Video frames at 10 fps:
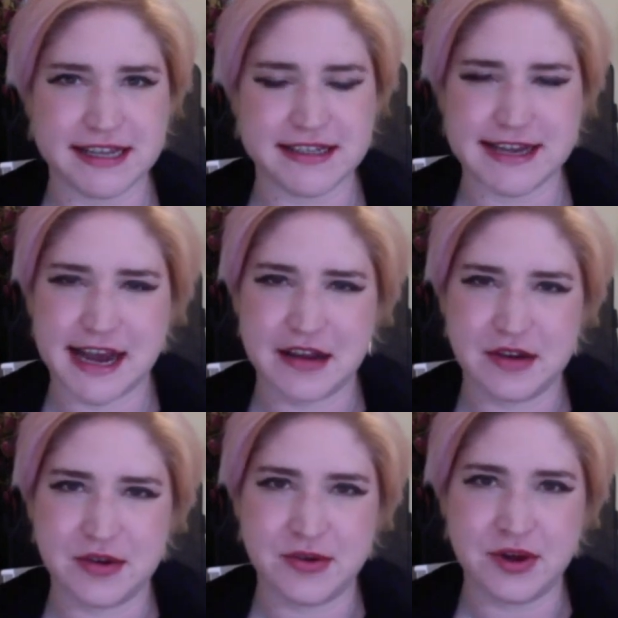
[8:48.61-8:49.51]
They
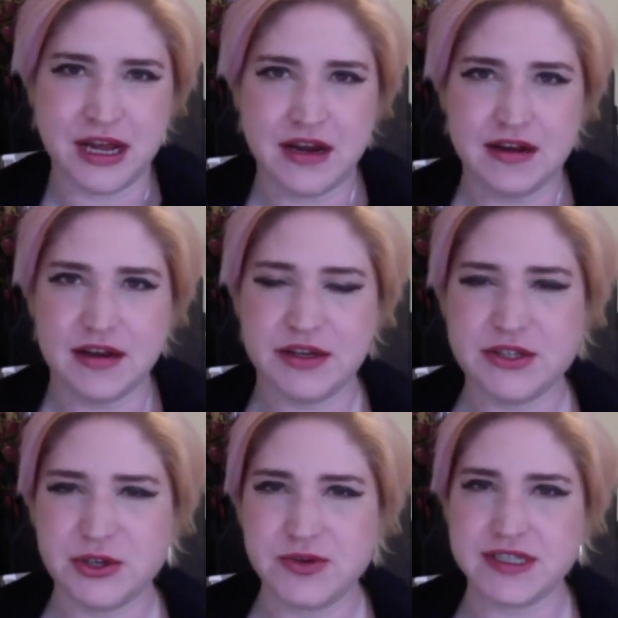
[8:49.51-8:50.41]
tackle,
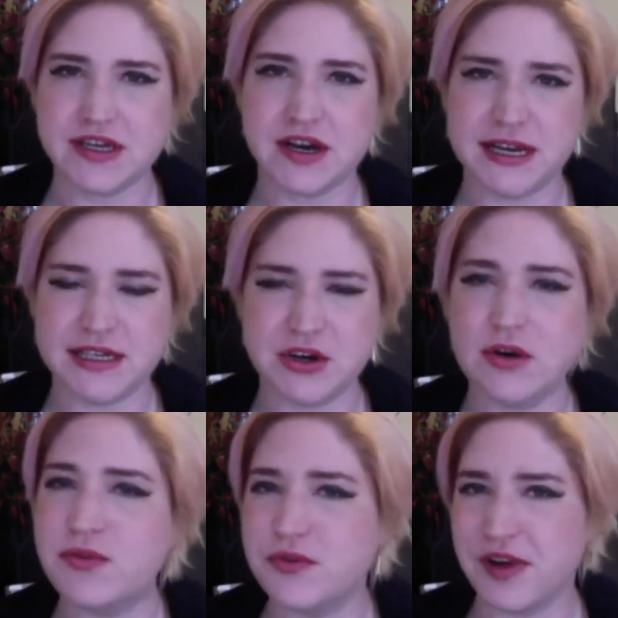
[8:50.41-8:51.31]
suicide
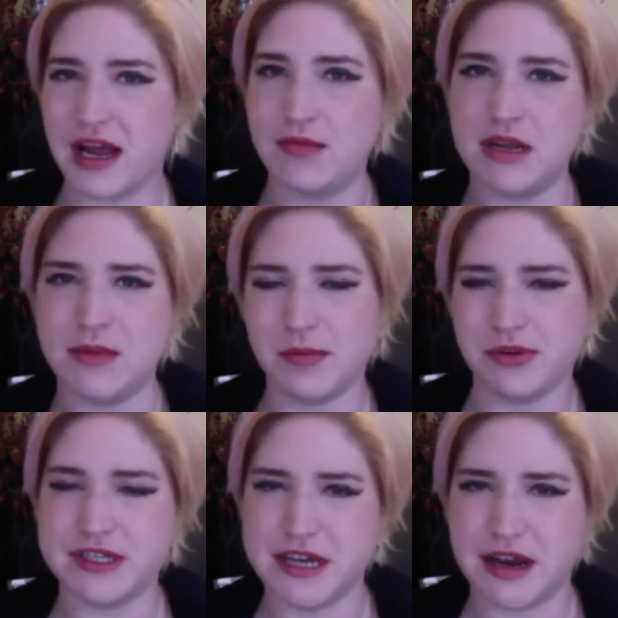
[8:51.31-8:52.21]
of a family
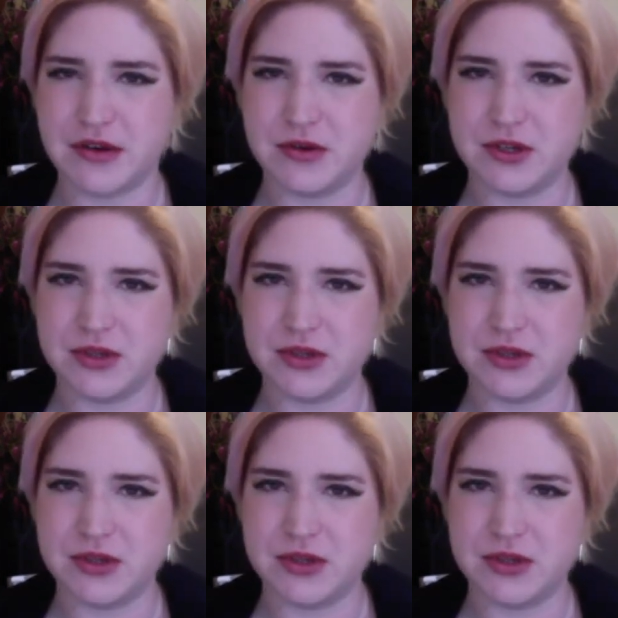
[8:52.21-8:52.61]
member is tackled,